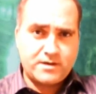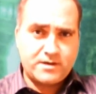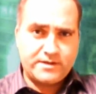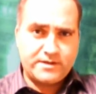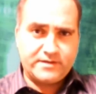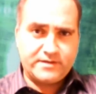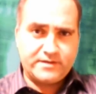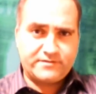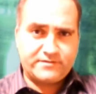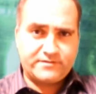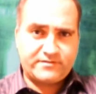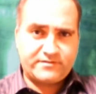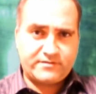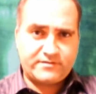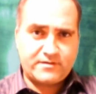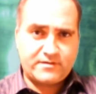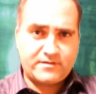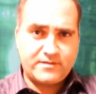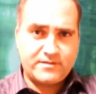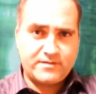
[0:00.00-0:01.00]

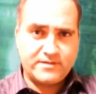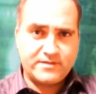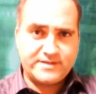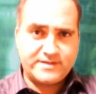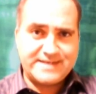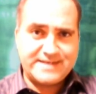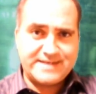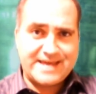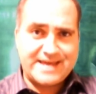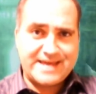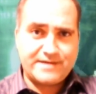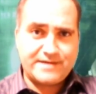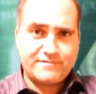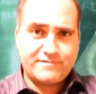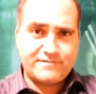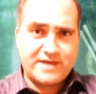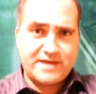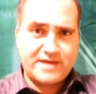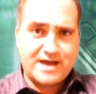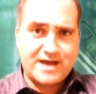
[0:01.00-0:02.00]
It's the day
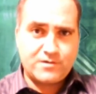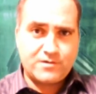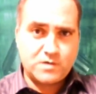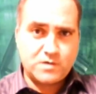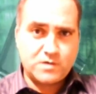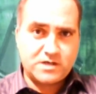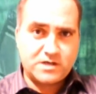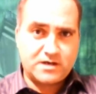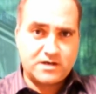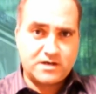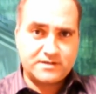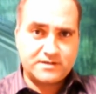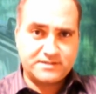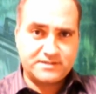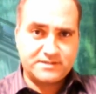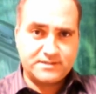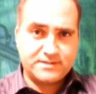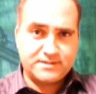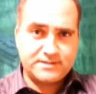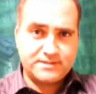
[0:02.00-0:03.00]
of the Iowa
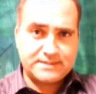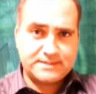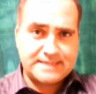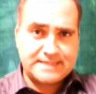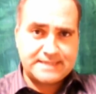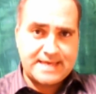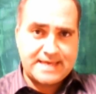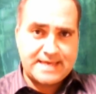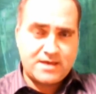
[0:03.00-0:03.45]
caucuses,